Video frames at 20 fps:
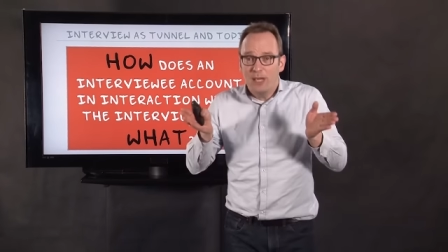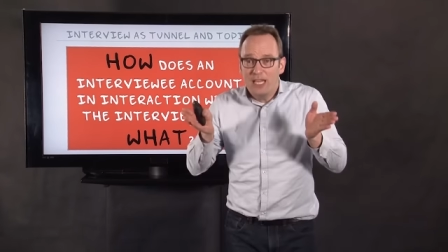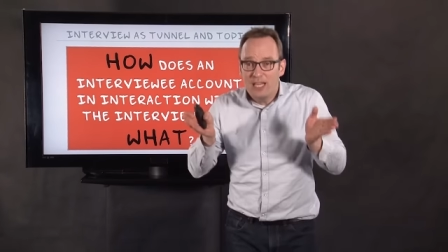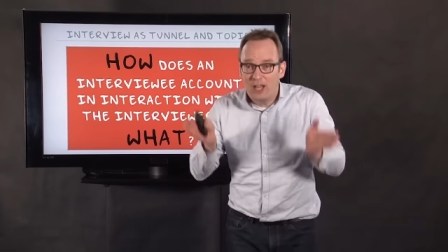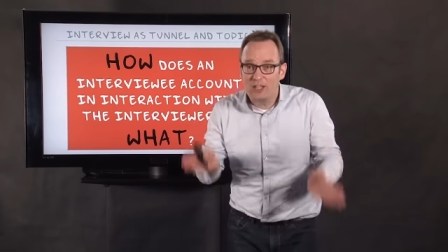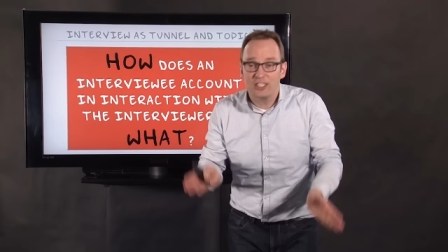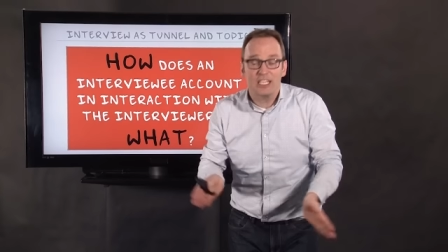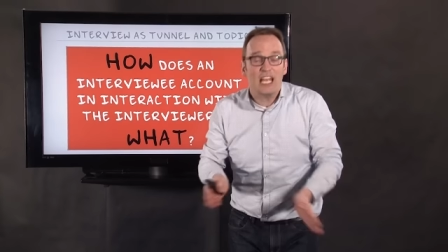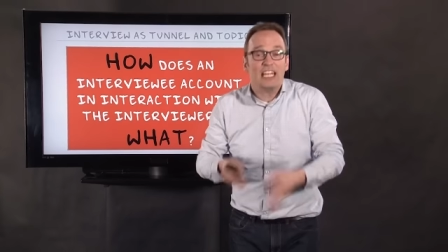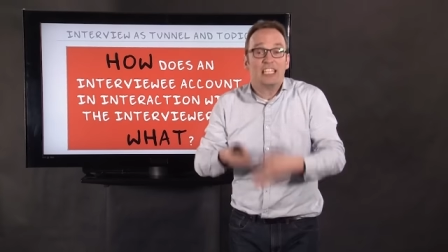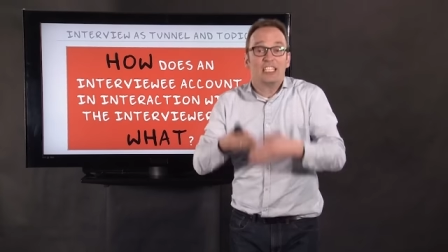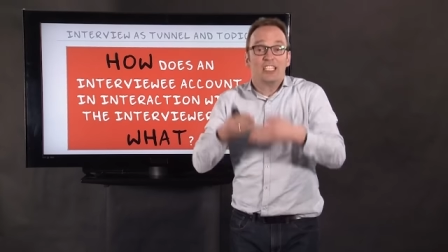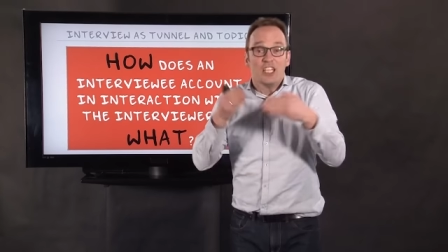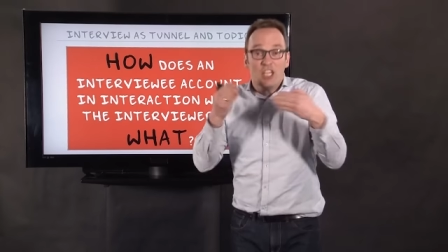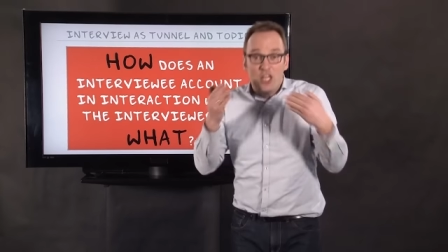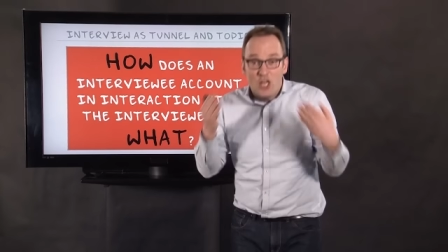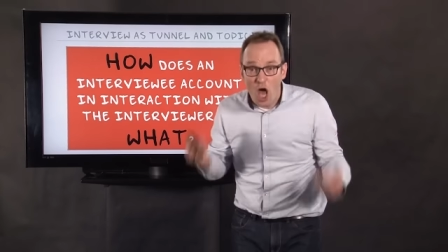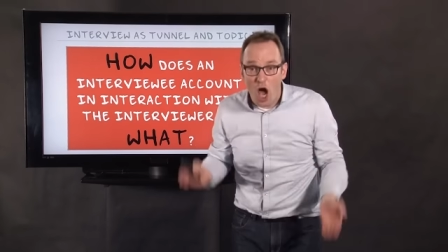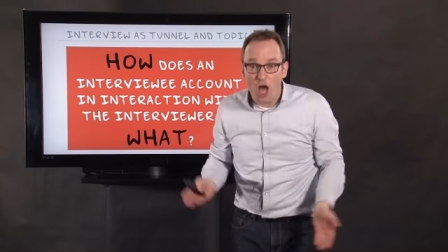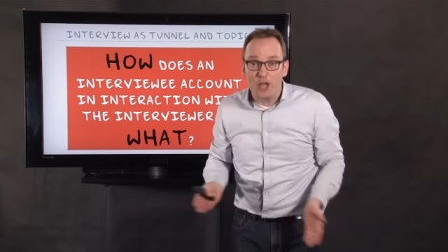because it's
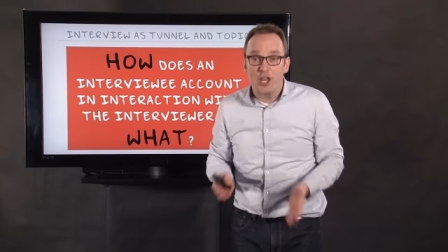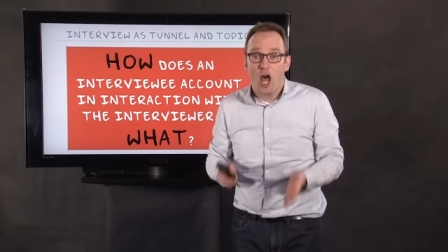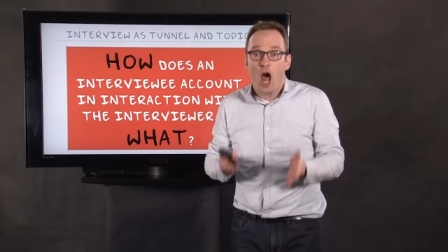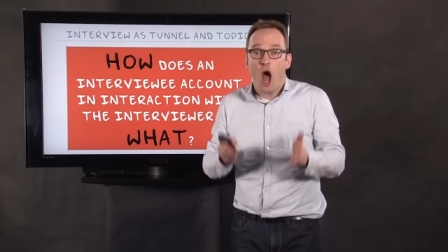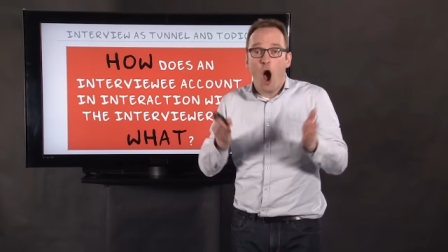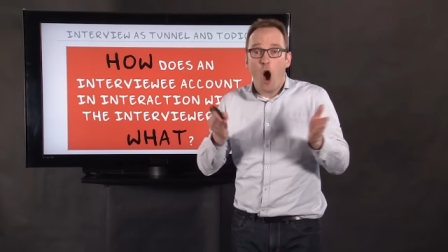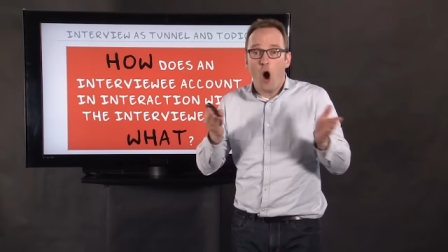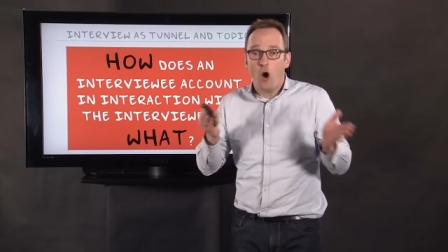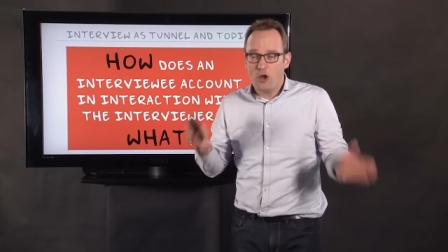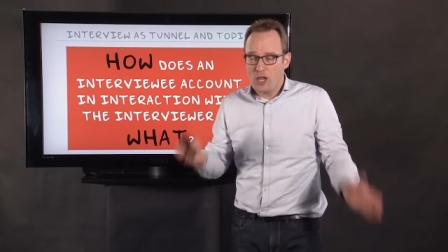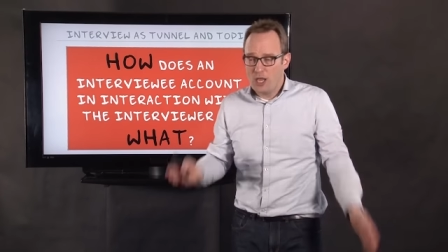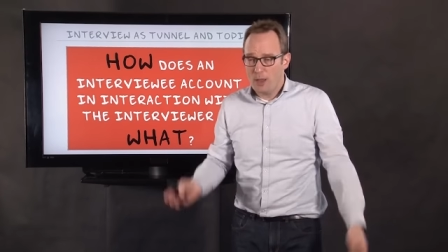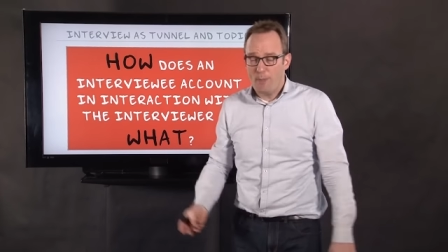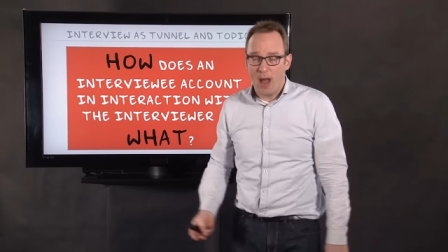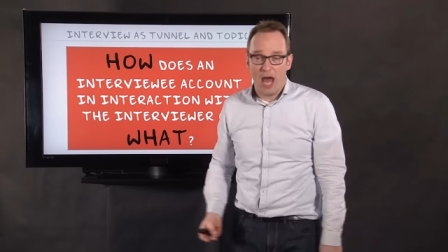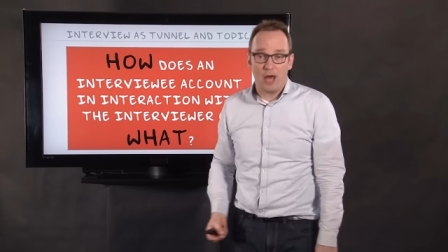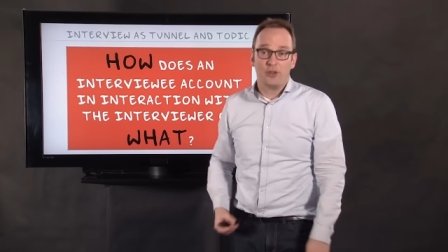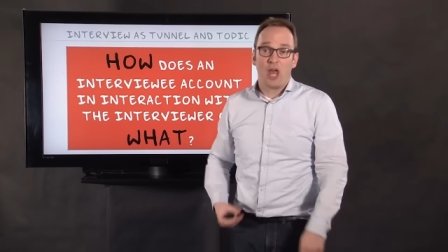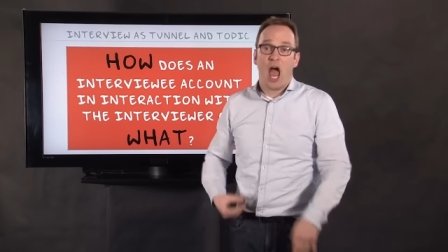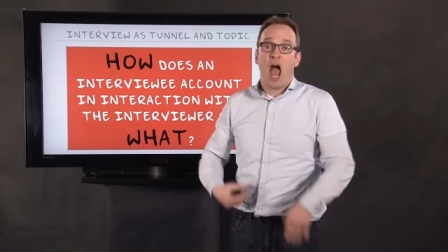not only
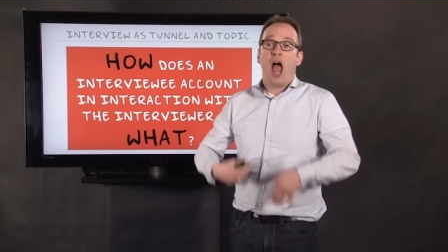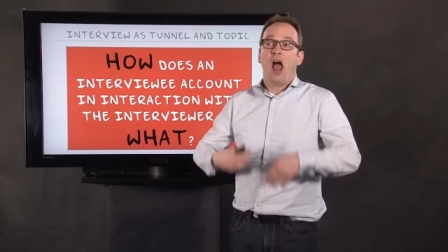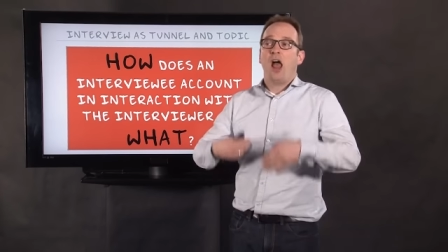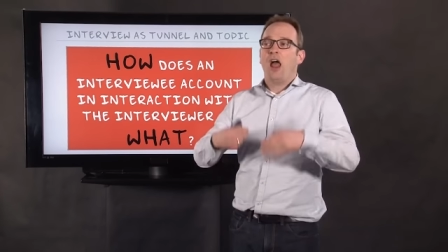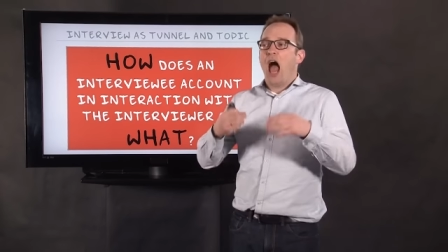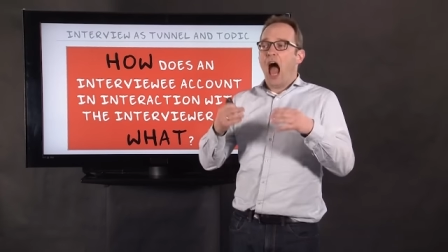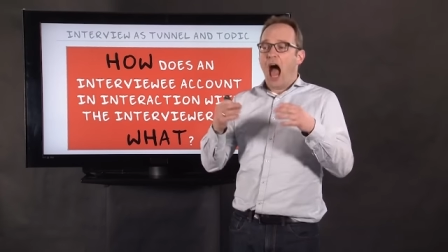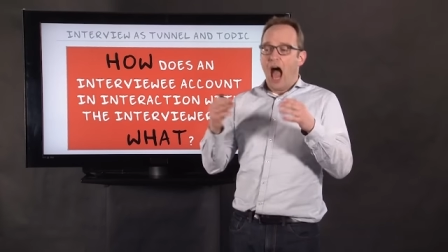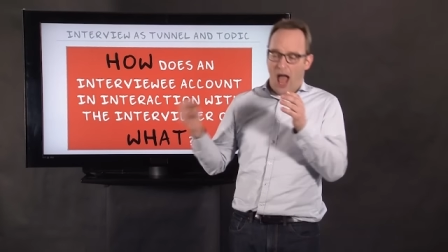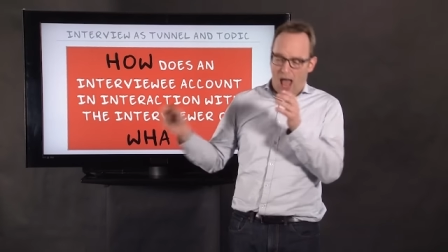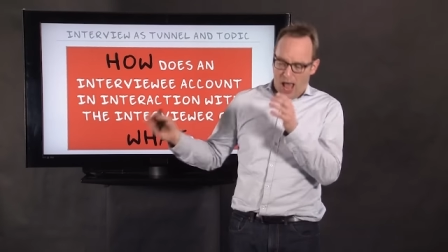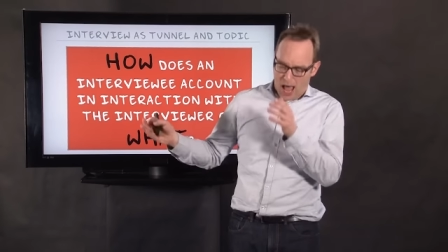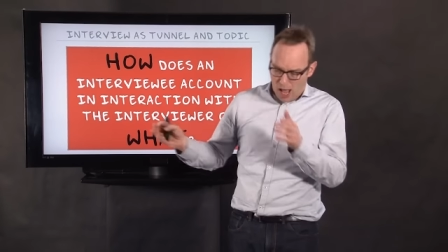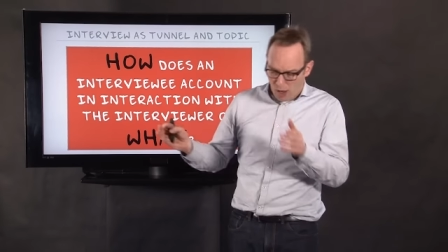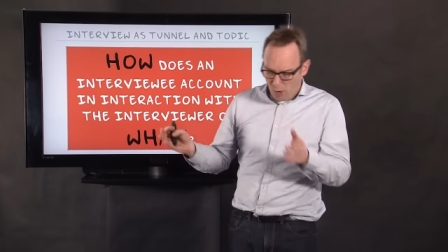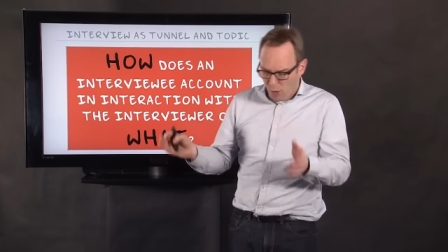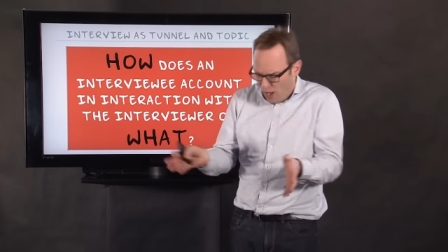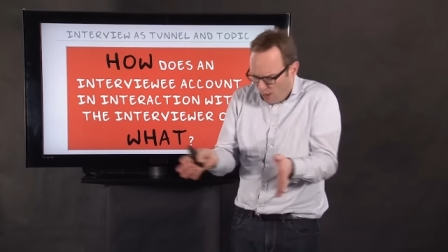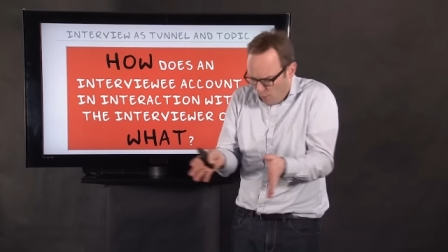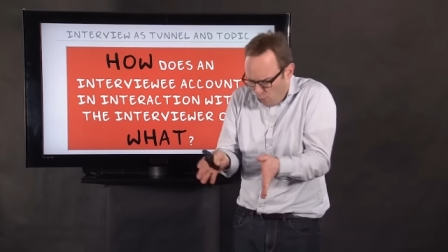about
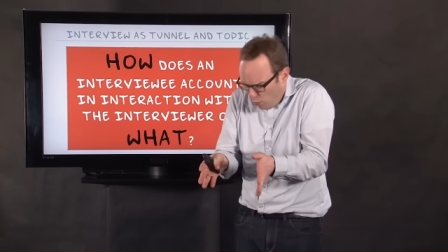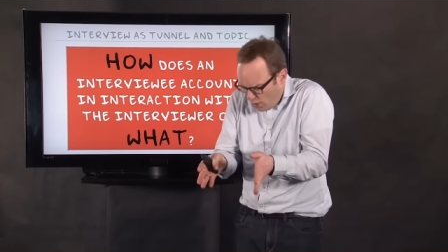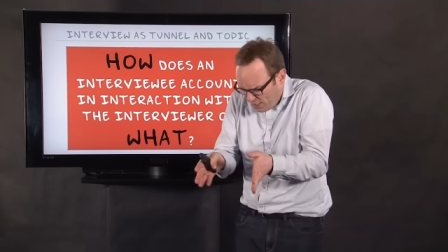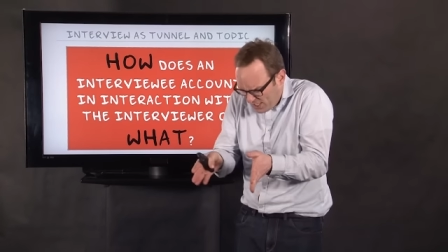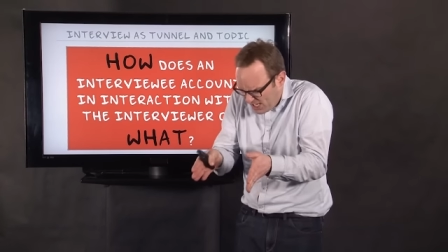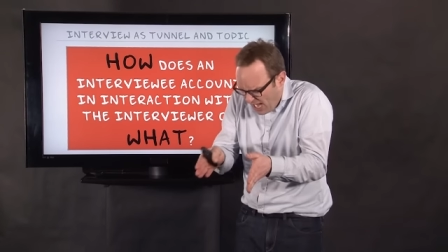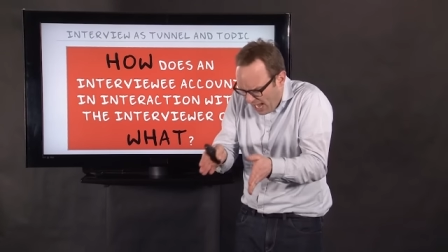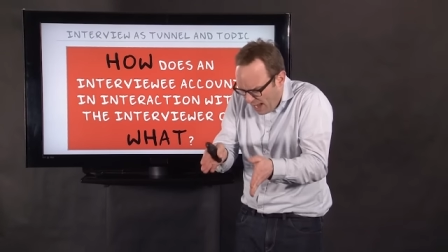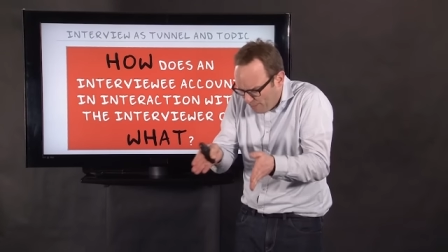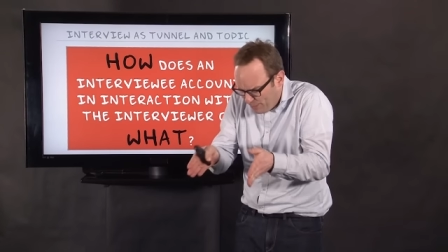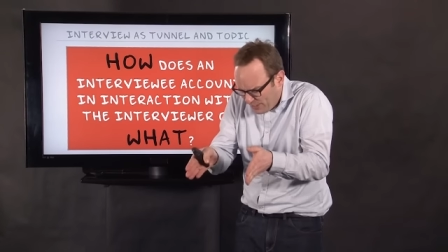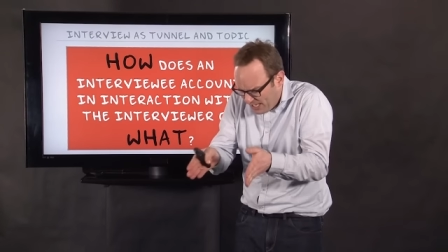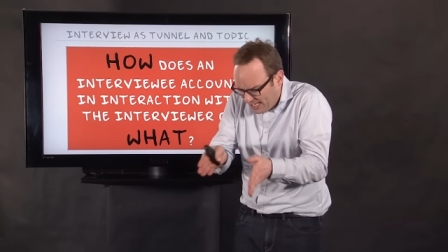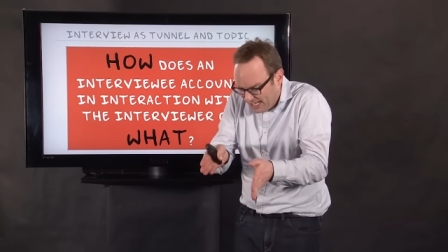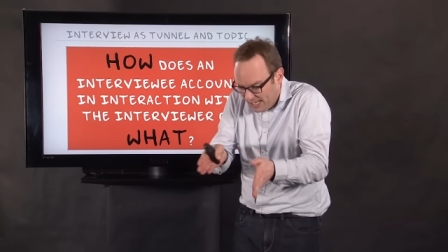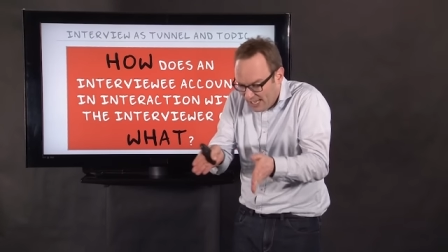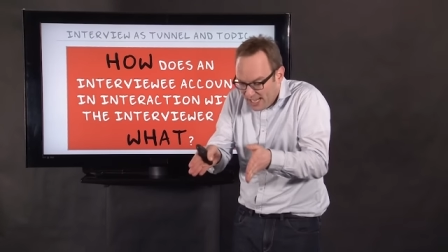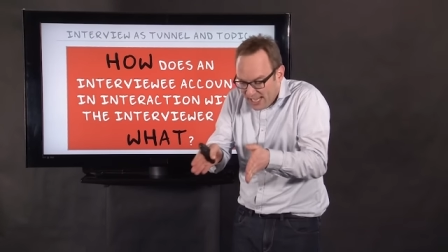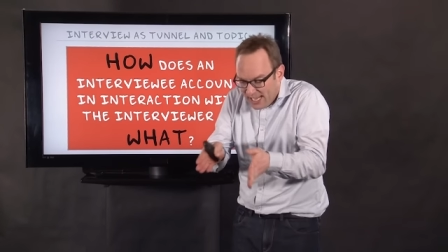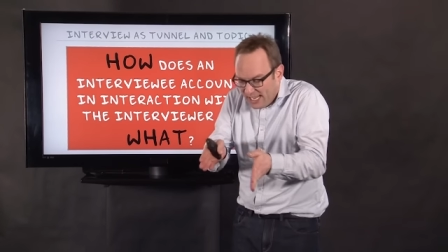how and what's
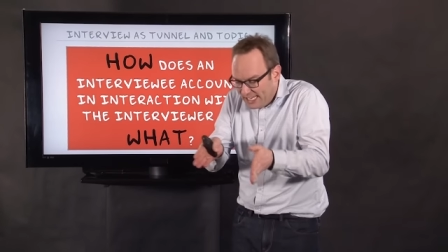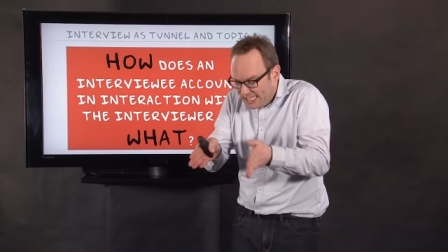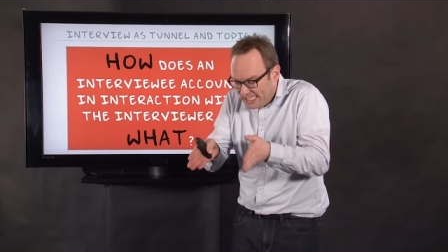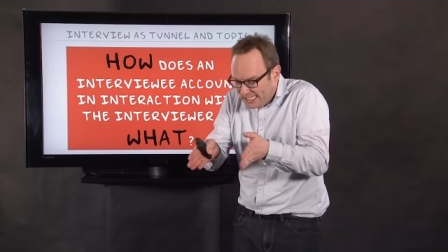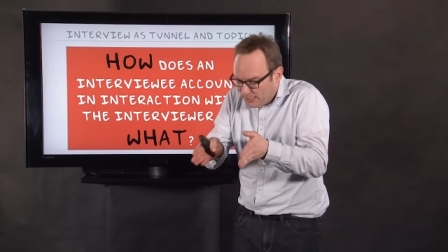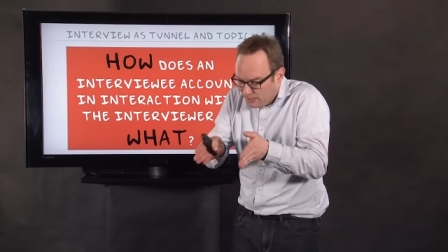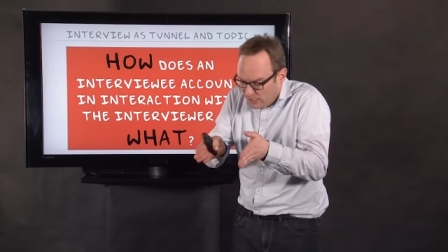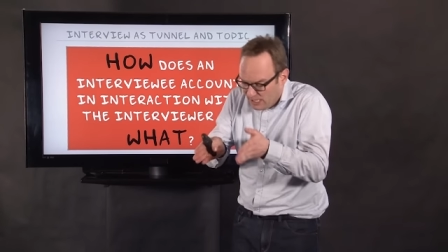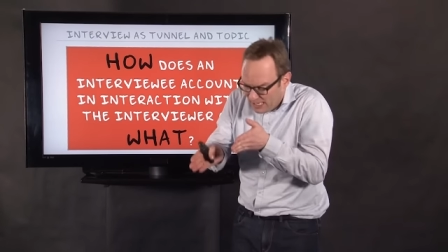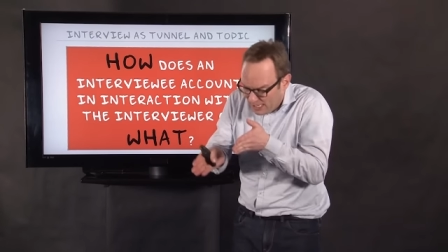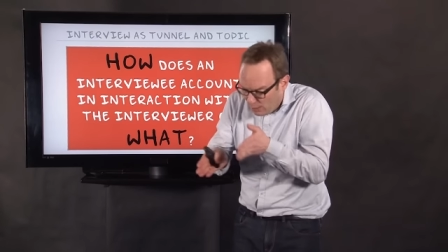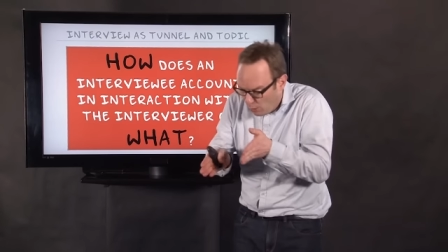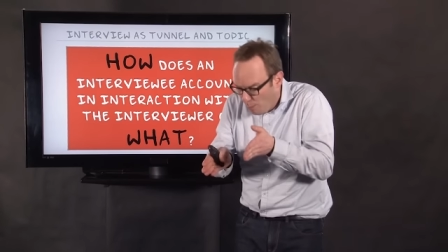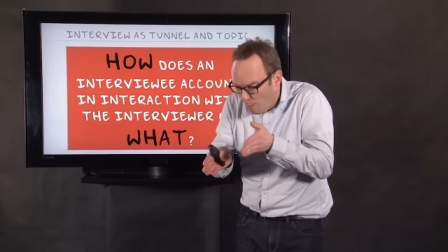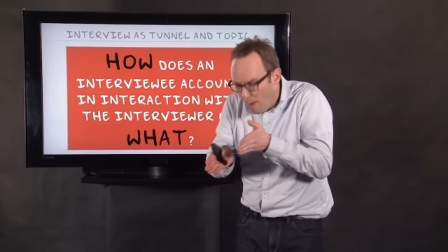happening in this little